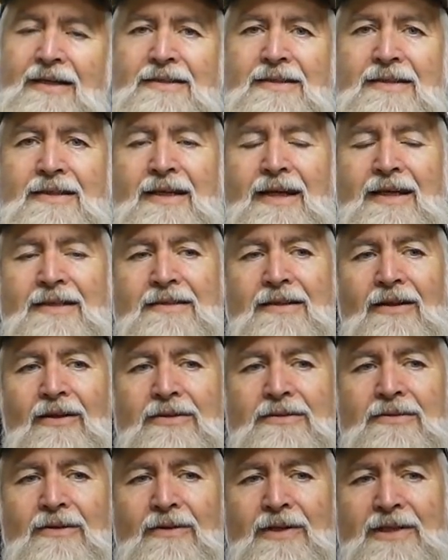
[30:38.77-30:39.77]
He hasn't
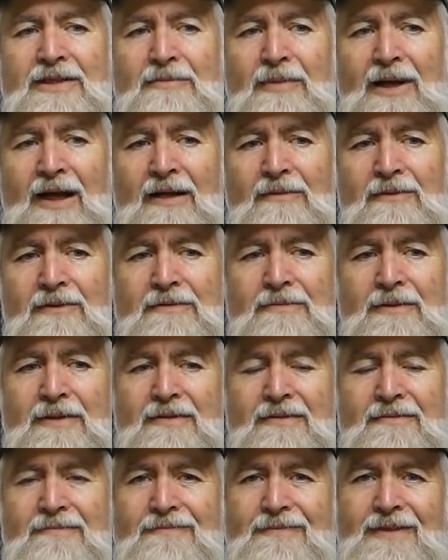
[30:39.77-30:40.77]
lost all his marbles,
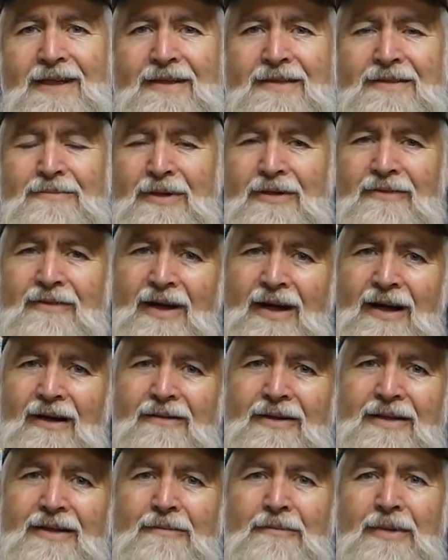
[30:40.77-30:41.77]
but you know, there's a bit of a
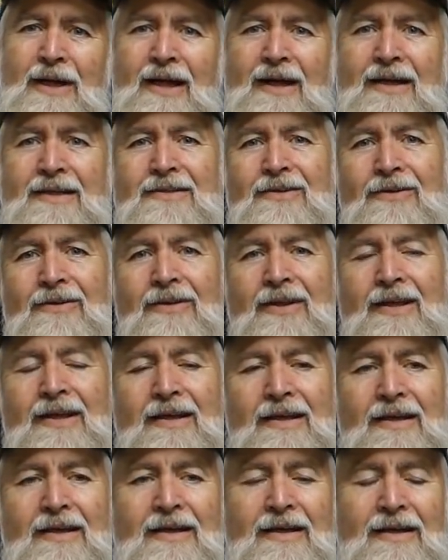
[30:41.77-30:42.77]
hole in the bag sort of thing.